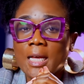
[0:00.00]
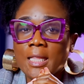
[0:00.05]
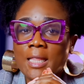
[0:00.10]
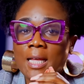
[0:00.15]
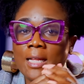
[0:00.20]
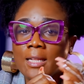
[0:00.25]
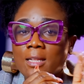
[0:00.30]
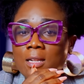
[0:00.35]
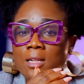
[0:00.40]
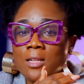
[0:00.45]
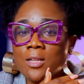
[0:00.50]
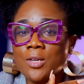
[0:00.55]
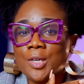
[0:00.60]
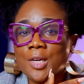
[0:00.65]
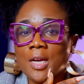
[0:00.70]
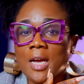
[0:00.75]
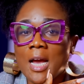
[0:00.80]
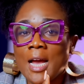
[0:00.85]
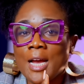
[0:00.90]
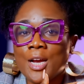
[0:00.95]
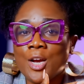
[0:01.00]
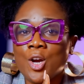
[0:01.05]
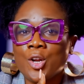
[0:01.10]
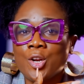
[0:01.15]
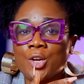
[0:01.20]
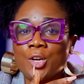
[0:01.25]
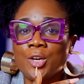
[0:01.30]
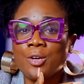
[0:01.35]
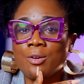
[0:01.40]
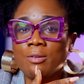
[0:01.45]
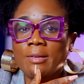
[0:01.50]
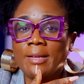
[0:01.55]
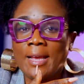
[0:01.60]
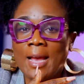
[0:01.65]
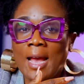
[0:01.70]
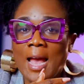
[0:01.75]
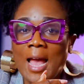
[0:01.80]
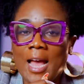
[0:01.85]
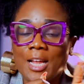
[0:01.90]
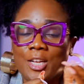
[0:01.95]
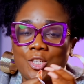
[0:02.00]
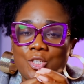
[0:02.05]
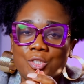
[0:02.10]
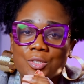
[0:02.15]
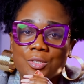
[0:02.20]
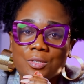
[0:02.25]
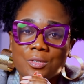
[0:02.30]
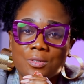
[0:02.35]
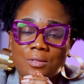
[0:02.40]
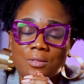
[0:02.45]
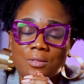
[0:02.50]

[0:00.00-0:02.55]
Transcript: that, look, I got a good catch.